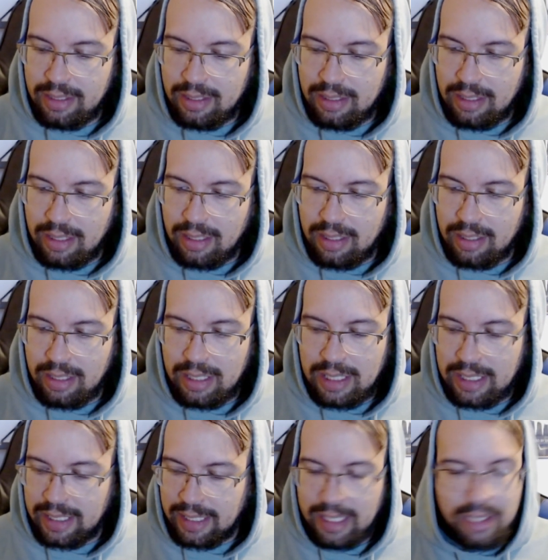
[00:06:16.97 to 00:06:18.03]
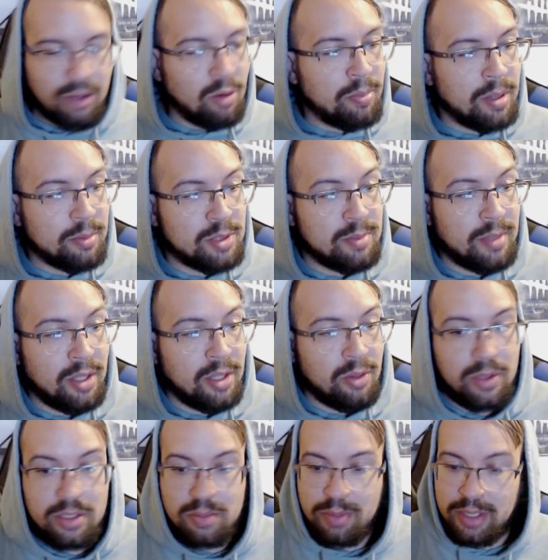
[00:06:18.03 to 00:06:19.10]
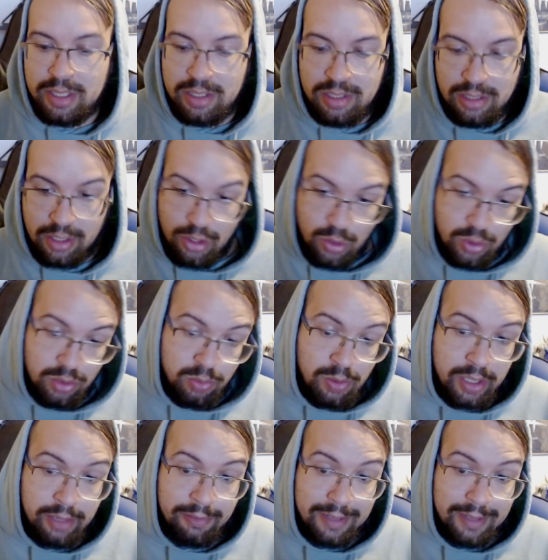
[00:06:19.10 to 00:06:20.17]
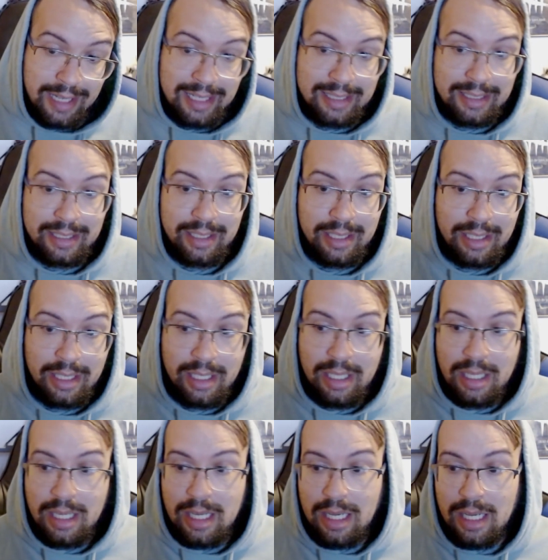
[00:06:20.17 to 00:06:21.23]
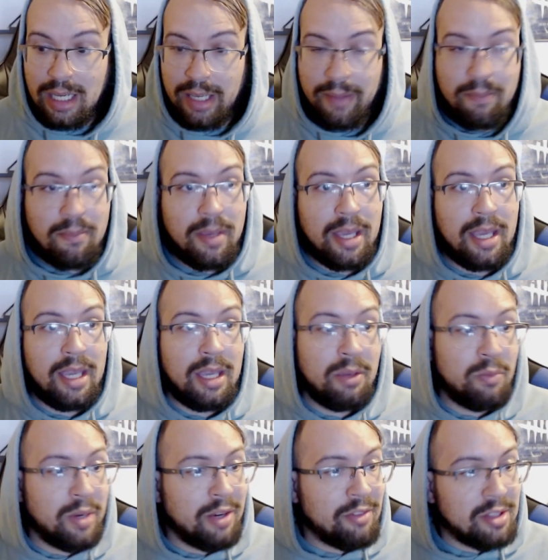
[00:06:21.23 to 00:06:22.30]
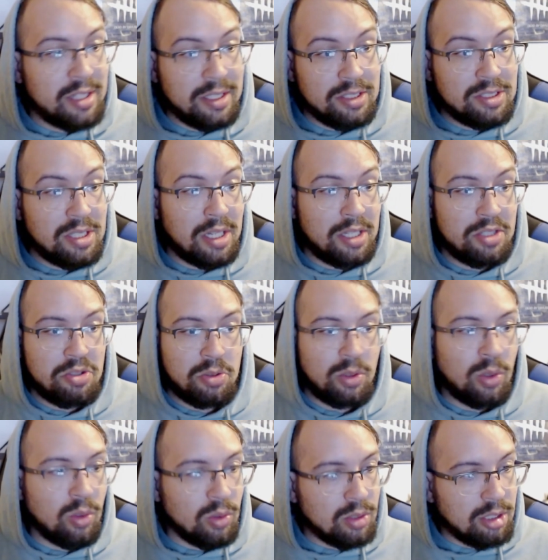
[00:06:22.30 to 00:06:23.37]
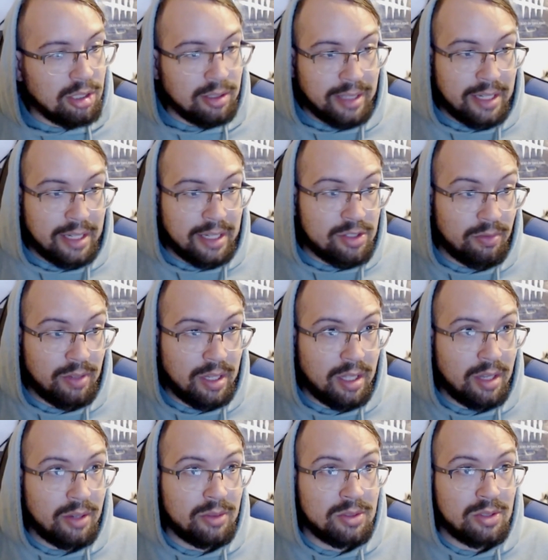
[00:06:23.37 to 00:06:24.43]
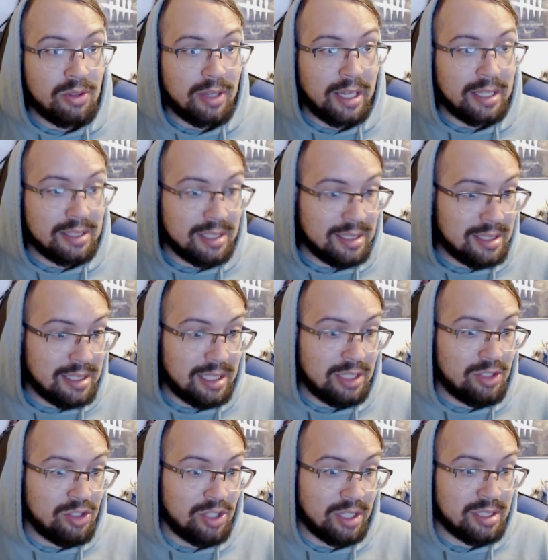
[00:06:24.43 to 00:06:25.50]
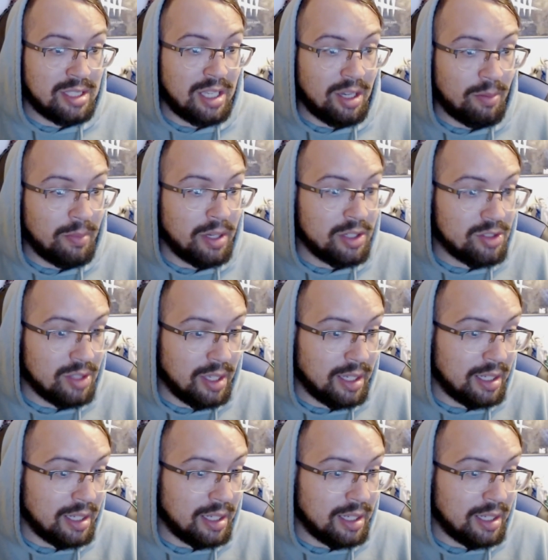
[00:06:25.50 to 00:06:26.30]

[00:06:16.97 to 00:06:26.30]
You got to open up some other ones, but this is the newest one I've gotten. I may, when everything's done, do a whole collection video so you guys can see just how much like